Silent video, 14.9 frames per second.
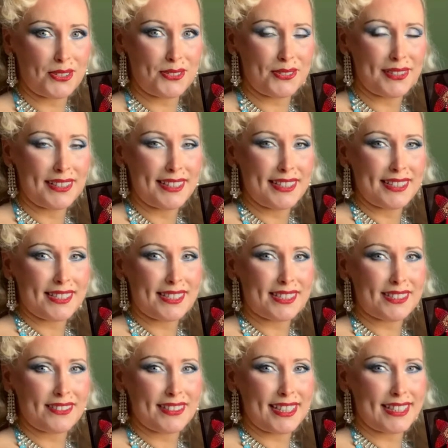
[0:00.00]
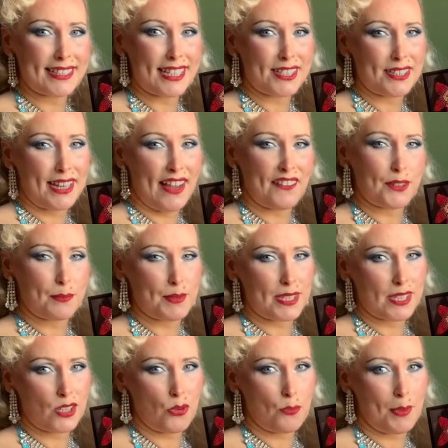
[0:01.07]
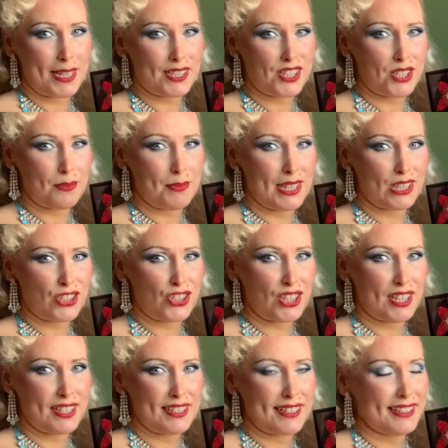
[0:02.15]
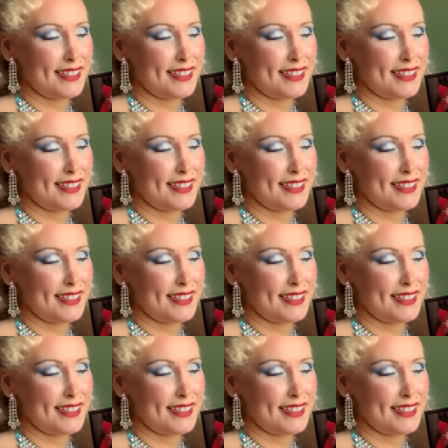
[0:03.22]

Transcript: all, so that it doesn't have to be so matchy.